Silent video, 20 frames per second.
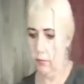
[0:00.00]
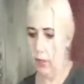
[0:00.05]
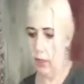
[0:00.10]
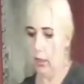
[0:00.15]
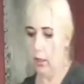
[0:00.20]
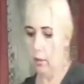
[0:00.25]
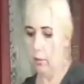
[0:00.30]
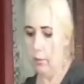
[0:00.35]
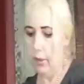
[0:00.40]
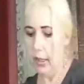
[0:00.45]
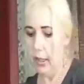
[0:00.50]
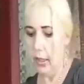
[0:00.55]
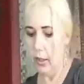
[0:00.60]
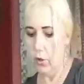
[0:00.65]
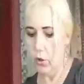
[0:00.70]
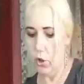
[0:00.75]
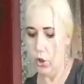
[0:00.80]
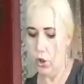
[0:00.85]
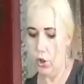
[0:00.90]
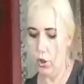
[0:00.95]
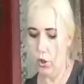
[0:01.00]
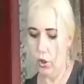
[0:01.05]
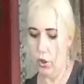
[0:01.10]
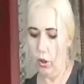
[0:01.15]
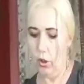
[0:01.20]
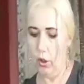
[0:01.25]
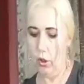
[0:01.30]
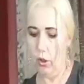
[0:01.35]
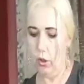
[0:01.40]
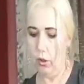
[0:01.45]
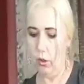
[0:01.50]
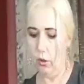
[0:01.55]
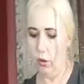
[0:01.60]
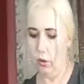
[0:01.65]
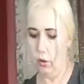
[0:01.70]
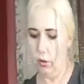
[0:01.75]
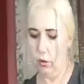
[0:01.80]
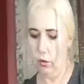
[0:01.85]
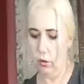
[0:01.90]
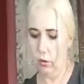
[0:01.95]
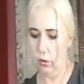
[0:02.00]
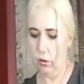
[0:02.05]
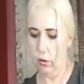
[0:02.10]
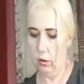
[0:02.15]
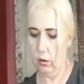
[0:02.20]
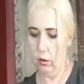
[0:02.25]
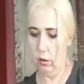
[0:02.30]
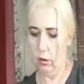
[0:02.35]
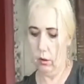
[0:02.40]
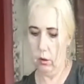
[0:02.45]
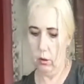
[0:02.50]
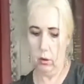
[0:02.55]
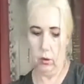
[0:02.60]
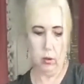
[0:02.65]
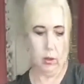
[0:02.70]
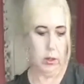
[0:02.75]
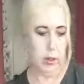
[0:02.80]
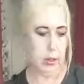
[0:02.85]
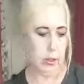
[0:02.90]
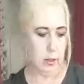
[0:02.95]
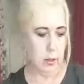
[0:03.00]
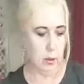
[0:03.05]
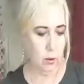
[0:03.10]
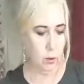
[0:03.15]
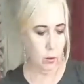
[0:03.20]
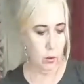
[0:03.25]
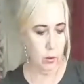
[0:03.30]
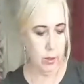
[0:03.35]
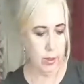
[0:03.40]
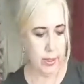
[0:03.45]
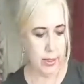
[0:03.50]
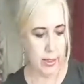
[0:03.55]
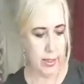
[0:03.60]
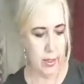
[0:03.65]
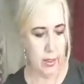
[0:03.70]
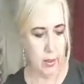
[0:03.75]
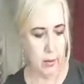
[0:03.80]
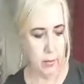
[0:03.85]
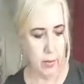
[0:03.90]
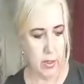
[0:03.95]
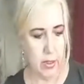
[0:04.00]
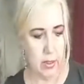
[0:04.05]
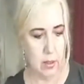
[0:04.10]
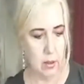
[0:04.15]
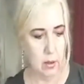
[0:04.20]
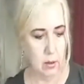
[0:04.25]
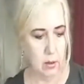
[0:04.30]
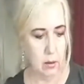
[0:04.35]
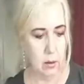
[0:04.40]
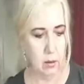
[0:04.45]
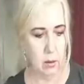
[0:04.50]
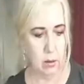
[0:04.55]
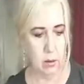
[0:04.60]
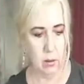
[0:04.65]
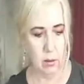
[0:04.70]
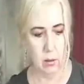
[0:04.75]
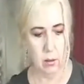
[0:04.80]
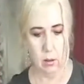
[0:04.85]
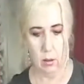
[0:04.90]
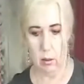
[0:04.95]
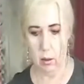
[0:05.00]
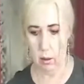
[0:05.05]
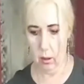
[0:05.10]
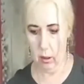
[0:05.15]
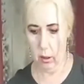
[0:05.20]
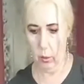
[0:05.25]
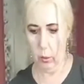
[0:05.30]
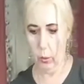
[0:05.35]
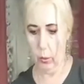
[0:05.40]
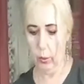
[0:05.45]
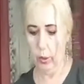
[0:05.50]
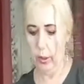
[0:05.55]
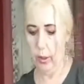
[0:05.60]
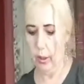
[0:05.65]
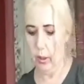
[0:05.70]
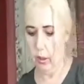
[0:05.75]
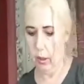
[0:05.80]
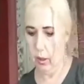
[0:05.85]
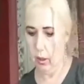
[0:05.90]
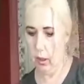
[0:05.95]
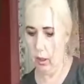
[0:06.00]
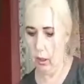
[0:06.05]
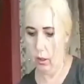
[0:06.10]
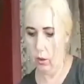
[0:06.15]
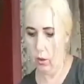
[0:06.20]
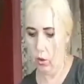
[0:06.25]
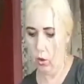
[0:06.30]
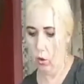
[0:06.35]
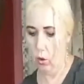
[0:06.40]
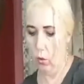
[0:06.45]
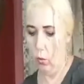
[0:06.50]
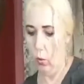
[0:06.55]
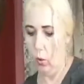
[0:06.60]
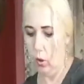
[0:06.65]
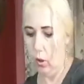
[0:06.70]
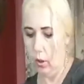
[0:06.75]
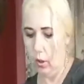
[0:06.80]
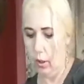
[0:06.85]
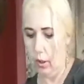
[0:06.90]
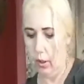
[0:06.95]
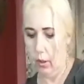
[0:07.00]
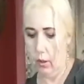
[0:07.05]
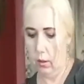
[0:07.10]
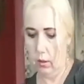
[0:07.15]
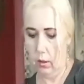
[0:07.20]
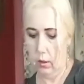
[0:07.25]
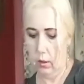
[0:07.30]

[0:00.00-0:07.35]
and I'm making sure that all the stems are going into the water.